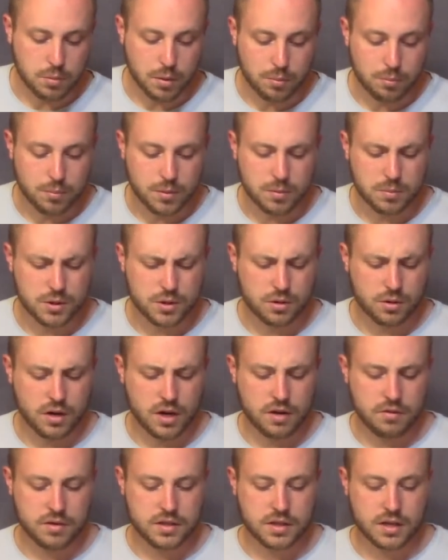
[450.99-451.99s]
but the
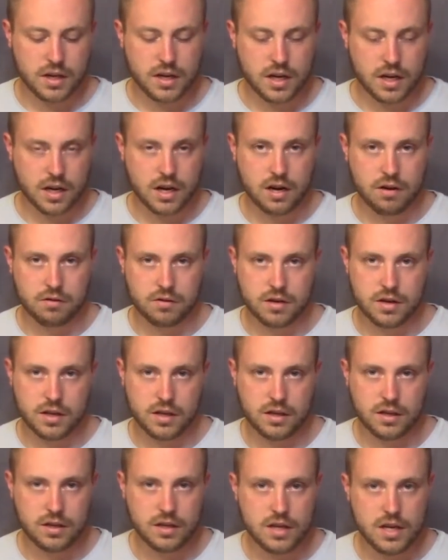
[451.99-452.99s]
majority of it's going to get covered
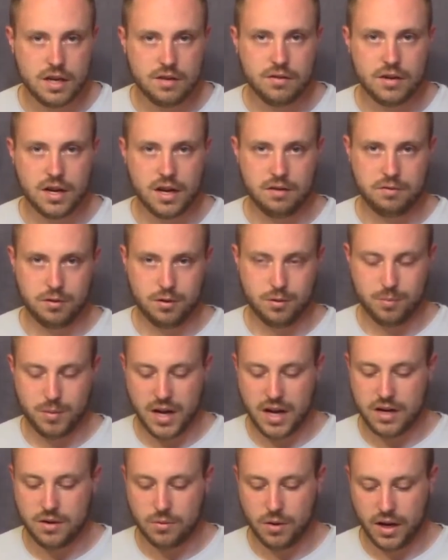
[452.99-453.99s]
in EVA foam
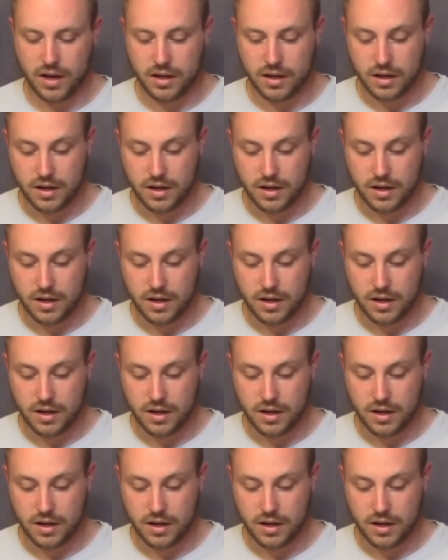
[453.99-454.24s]
anyway.